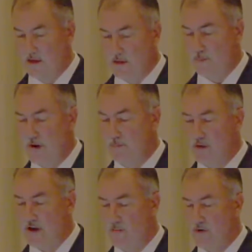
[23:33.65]
The peak
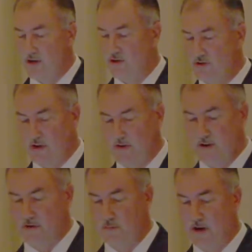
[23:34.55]
plantar pressures are
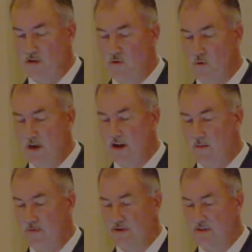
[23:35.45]
reduced by
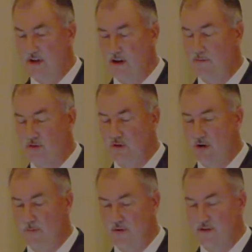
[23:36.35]
28%, almost
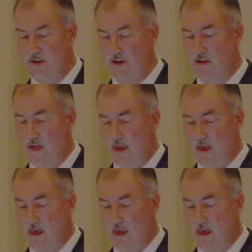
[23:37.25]
30%,